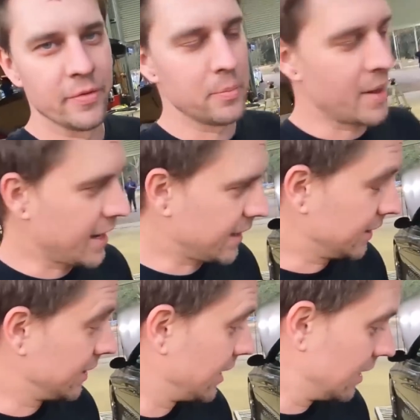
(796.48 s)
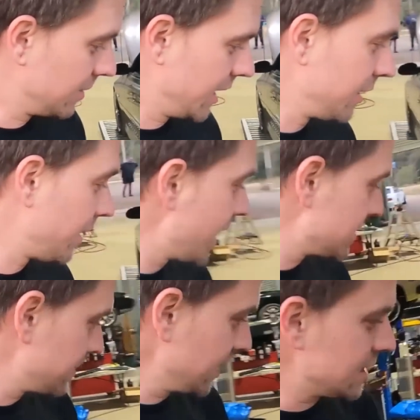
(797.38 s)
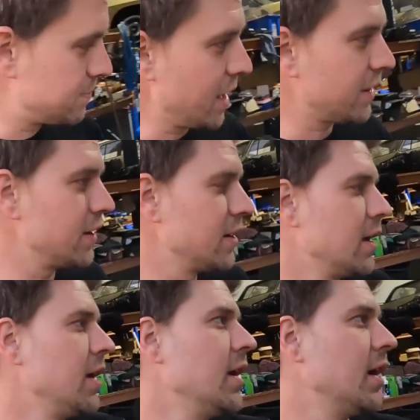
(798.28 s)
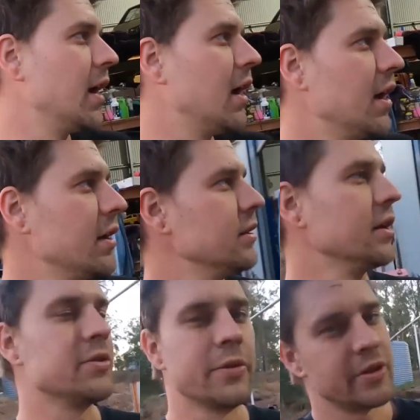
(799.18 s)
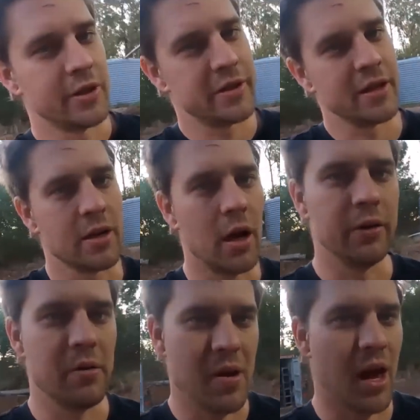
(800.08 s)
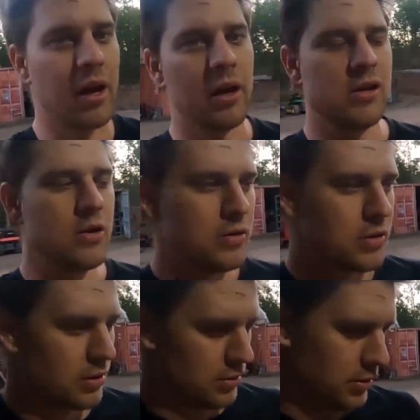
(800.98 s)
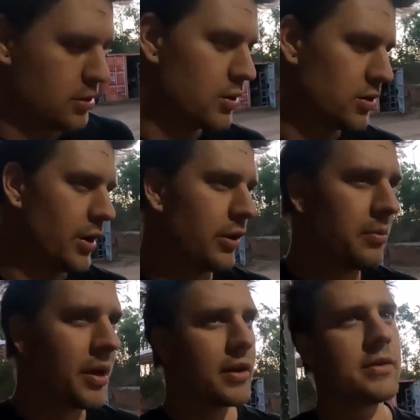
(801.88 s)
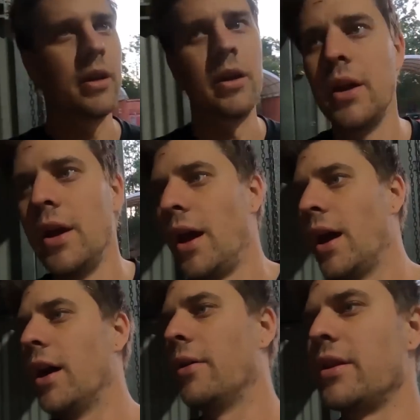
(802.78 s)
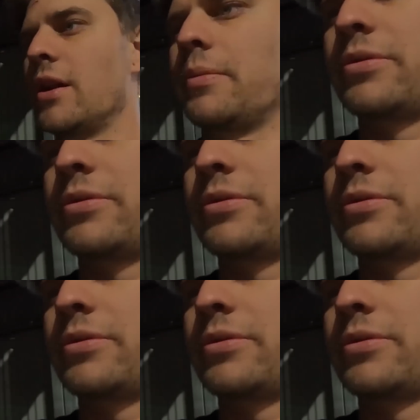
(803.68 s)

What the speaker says: of the packing. But anyway, as we expected, the exhaust on this thing's holding it back, hugely holding it back. So we ended